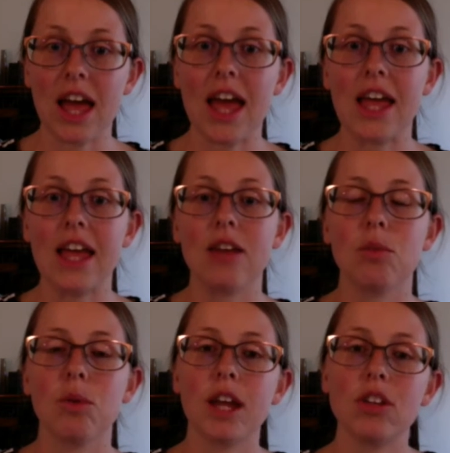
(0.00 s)
and
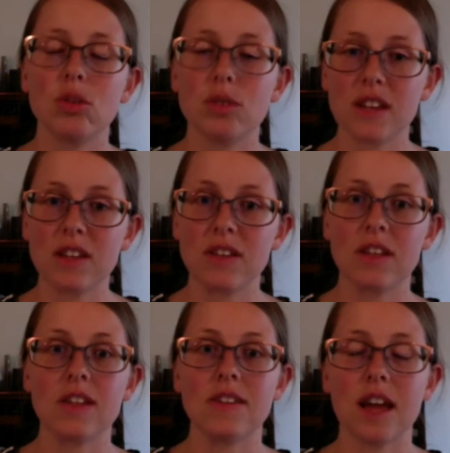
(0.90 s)
what I do
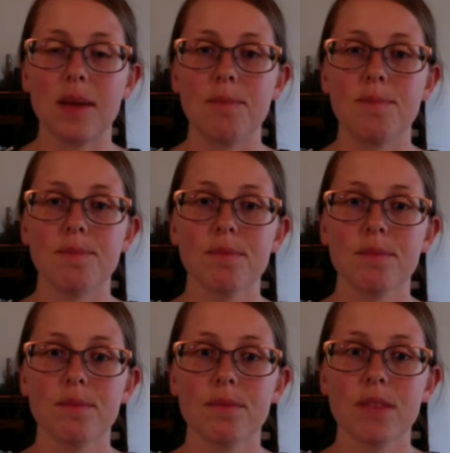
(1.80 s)
is I'm
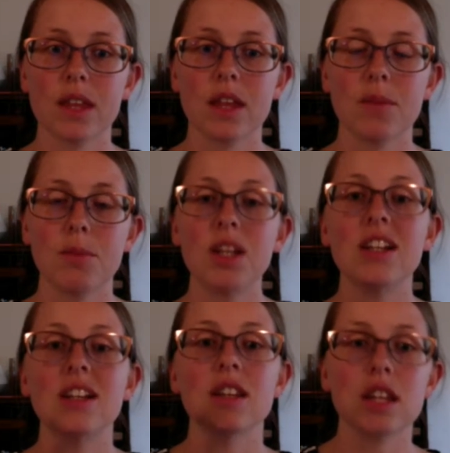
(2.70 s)
putting
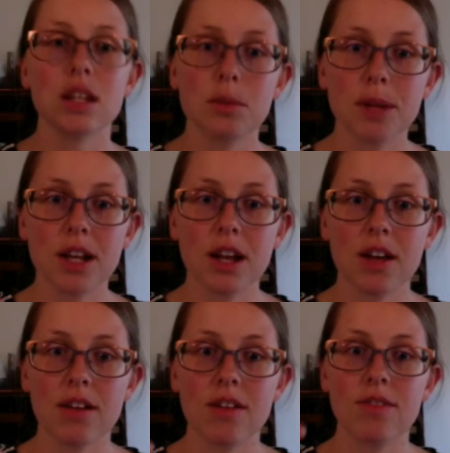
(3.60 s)
a little bit
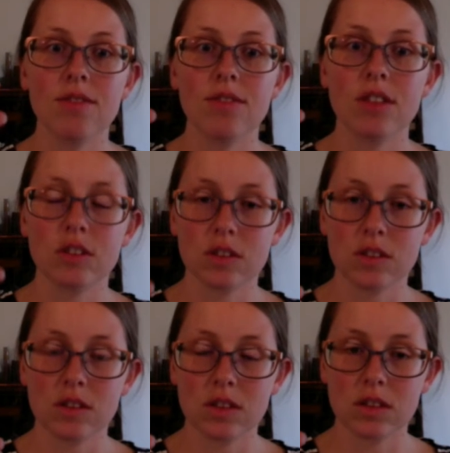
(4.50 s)
of
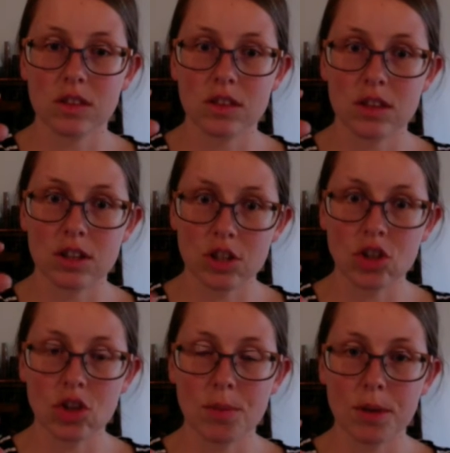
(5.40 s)
the dish
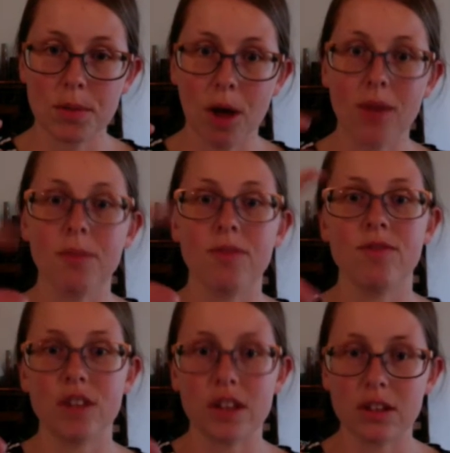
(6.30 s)
soap in the bottom and
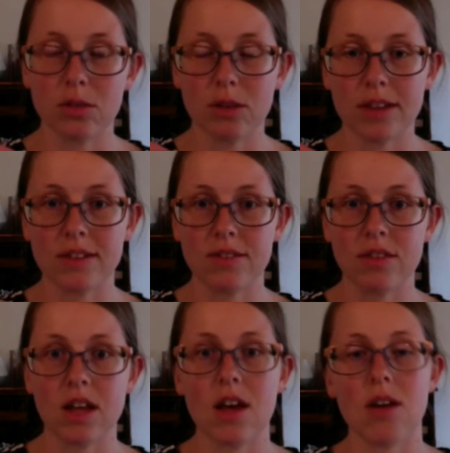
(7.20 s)
filling the rest of
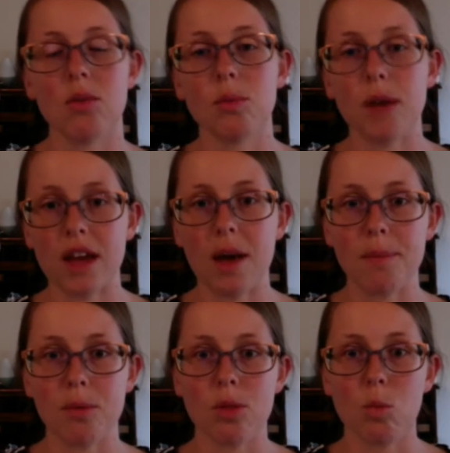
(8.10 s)
the way
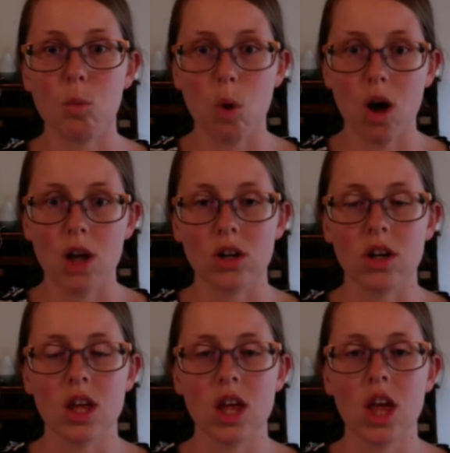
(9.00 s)
up with water.
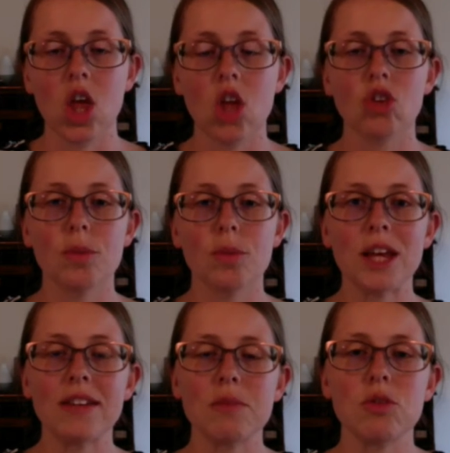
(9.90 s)
So
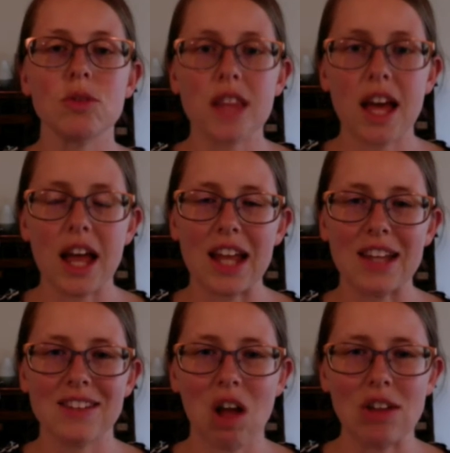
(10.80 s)
because I'm doing that,
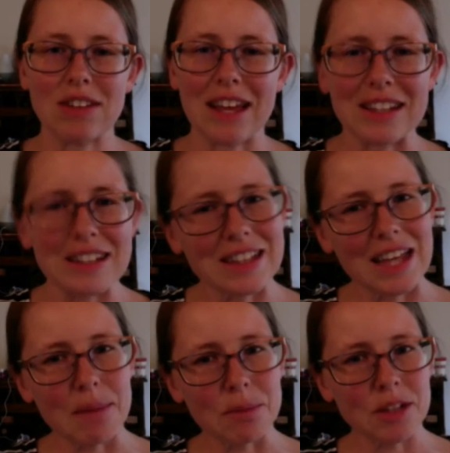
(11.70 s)
it's not
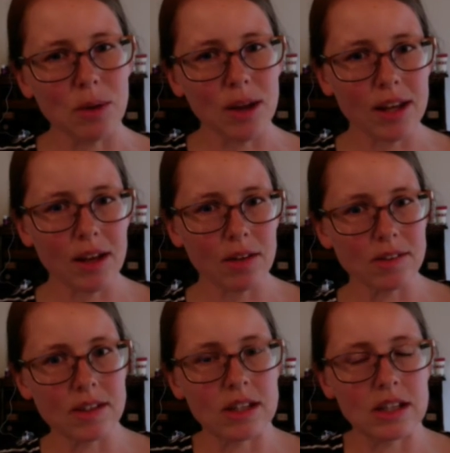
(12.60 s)
technically empty right now. It's
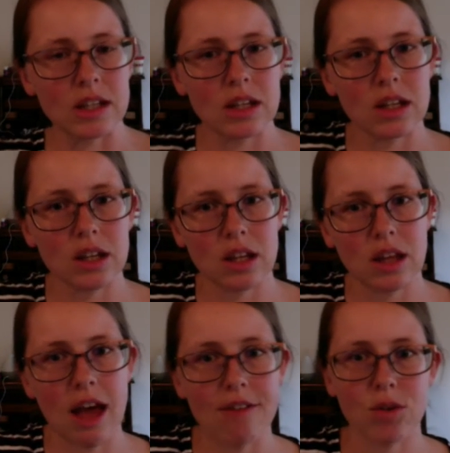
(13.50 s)
being
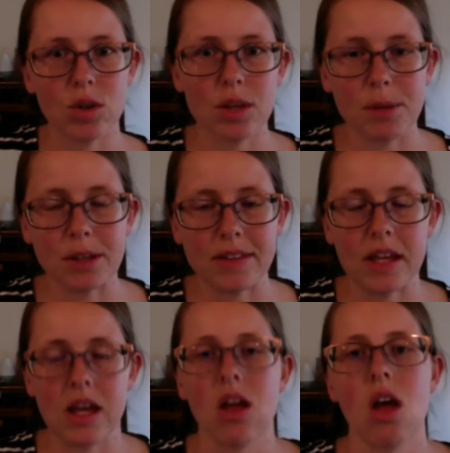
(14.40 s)
half full at my sink.